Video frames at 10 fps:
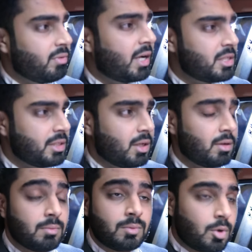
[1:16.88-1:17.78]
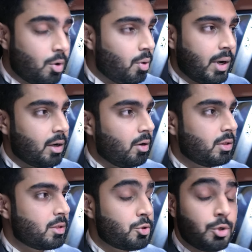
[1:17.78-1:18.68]
we've actually done quite a
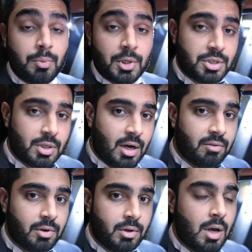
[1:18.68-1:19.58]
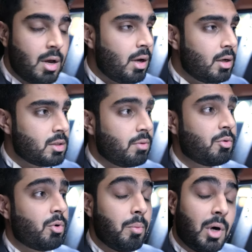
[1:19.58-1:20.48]
lot. There's too much to cover. Some
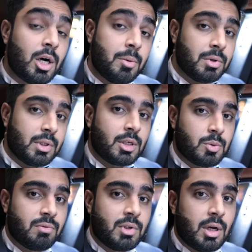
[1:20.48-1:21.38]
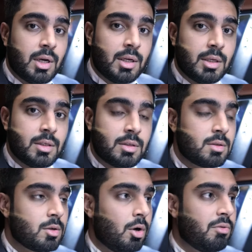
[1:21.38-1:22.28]
of the remarkable things we've done
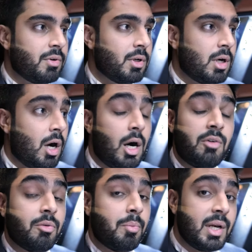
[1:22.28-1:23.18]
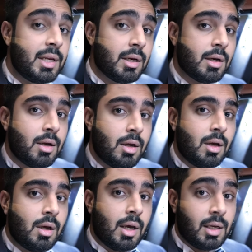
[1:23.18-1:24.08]
is over half a billion
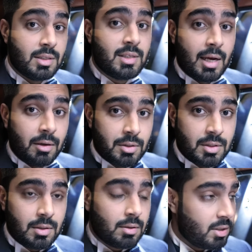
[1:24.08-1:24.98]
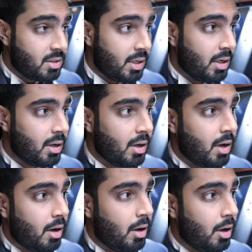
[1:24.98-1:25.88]
in sales this year.
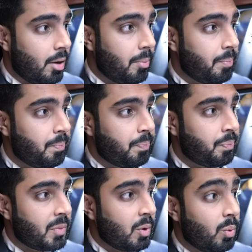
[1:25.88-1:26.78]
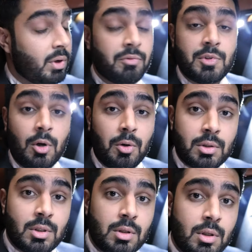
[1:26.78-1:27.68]
Um, we've
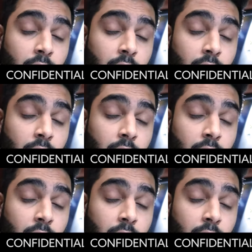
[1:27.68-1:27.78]
sold,